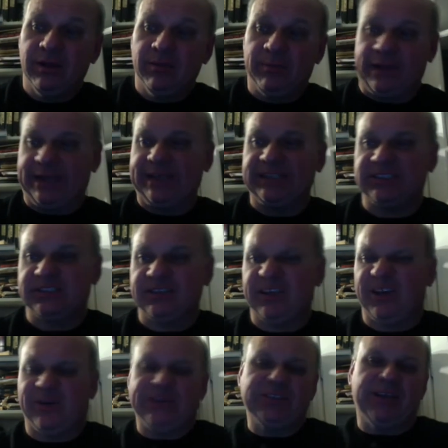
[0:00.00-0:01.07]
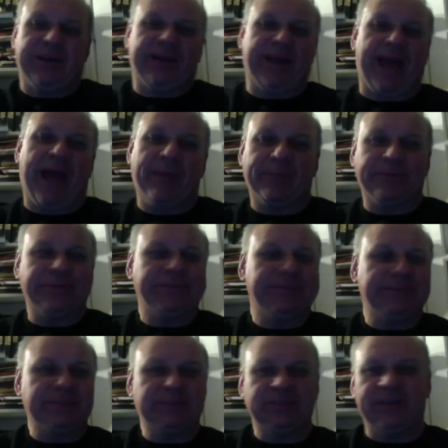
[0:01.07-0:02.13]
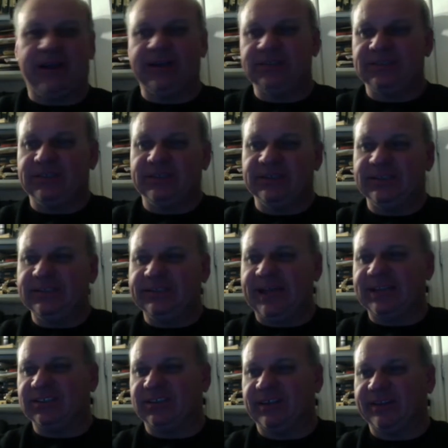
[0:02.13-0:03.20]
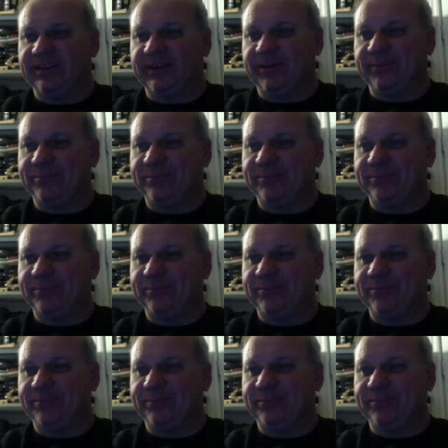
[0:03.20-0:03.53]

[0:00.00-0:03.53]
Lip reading: but it's it's not going to happen. It's not that's not there.